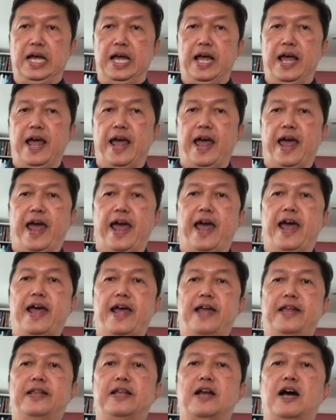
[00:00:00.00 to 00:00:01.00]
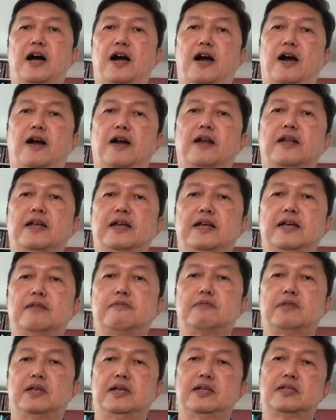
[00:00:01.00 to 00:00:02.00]
And
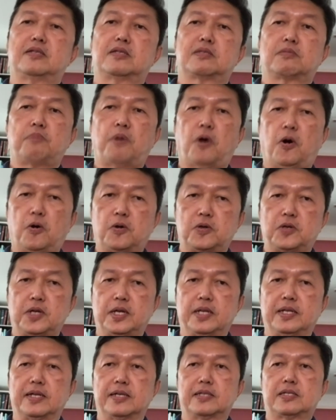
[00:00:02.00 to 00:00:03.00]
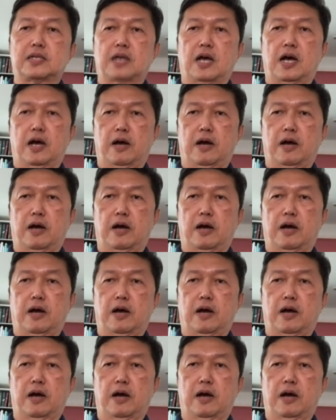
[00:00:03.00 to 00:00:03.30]
it is poached in this